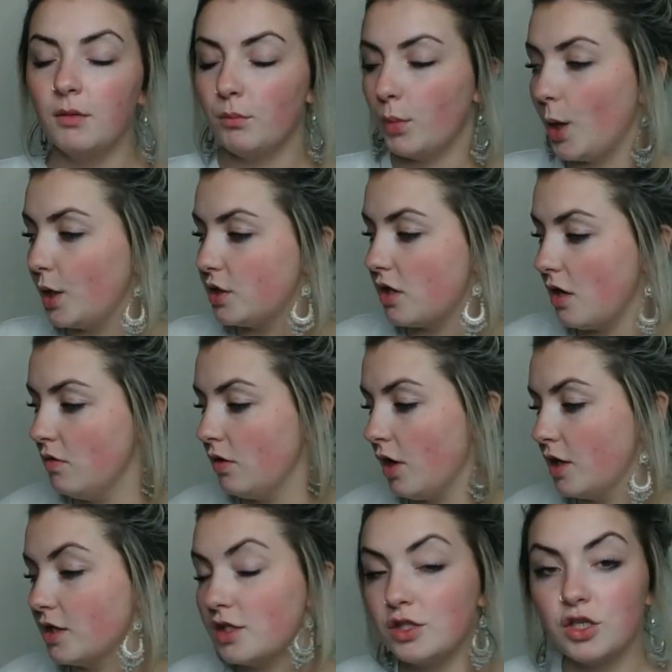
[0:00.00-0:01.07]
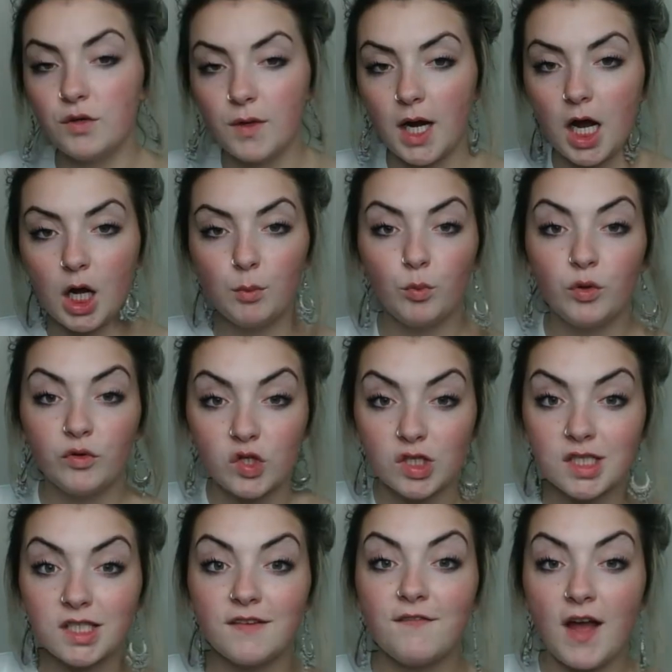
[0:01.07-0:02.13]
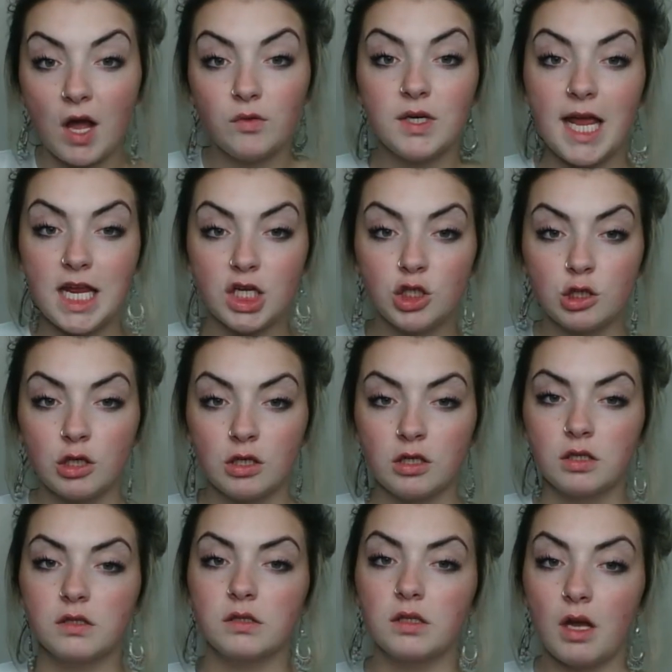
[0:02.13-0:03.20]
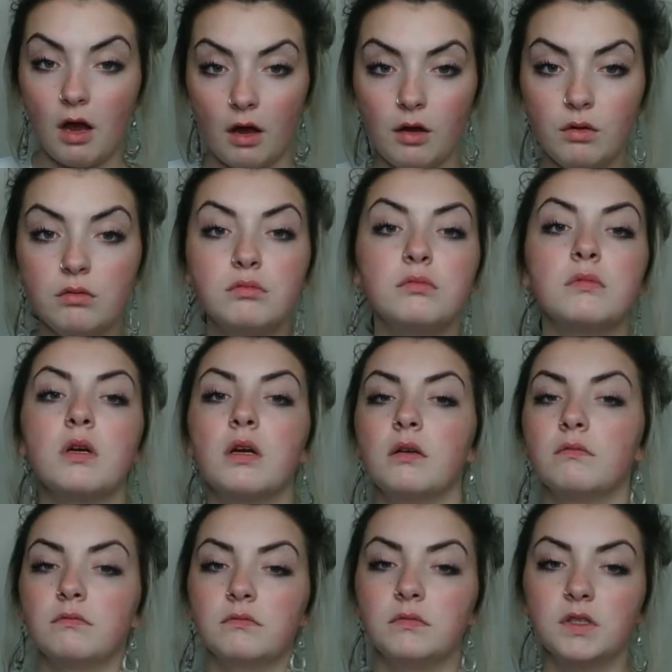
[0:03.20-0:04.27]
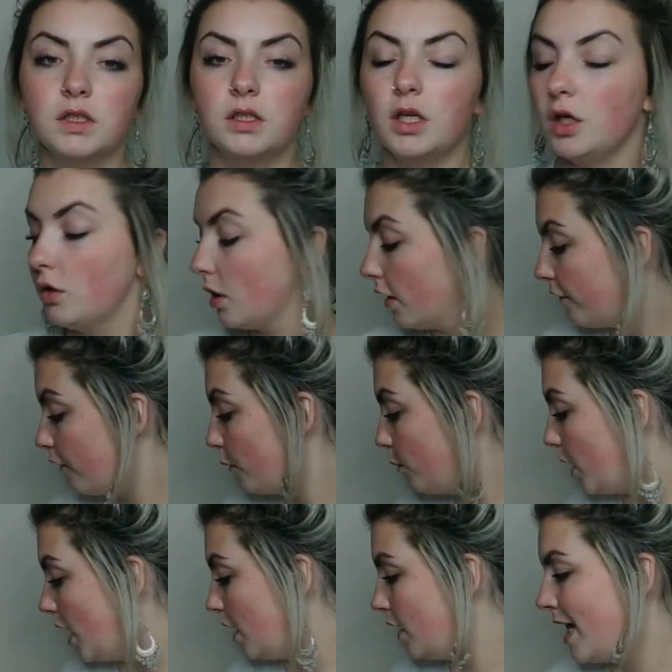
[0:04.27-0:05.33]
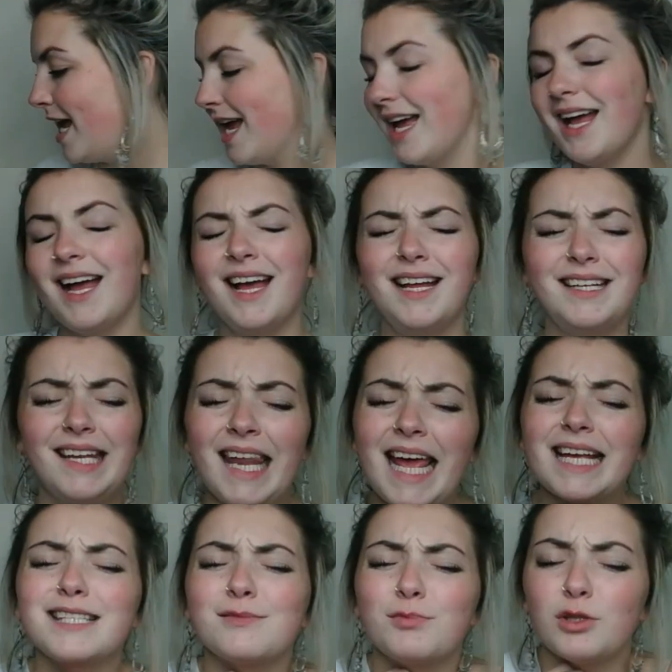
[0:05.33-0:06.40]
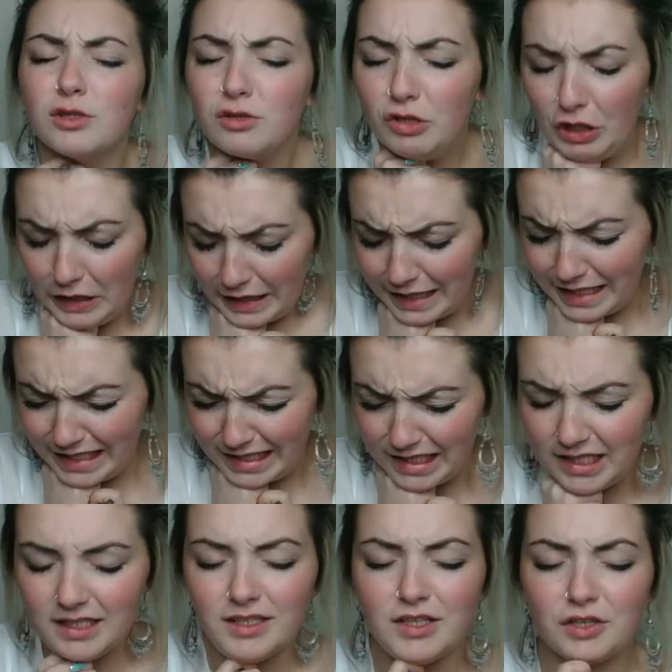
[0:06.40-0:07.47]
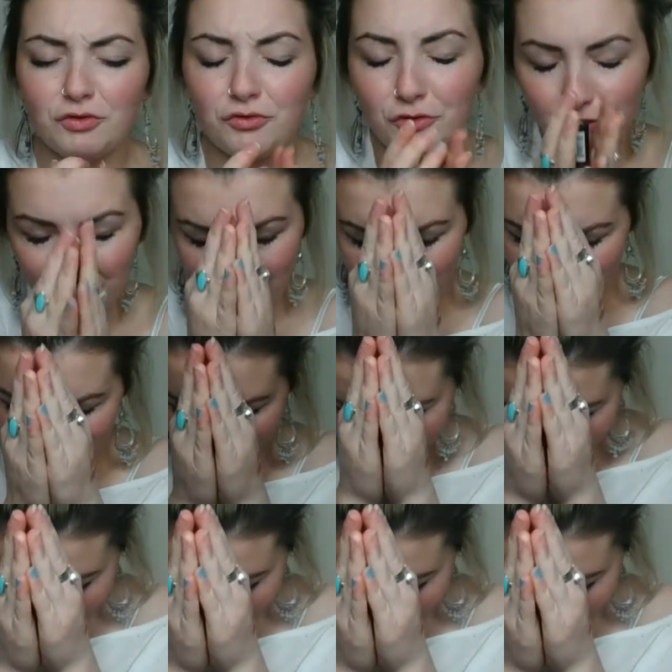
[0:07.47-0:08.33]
but I don't like to dew it up with just the foundation. So, it's a no-go from me. And last but not least, you're all going to think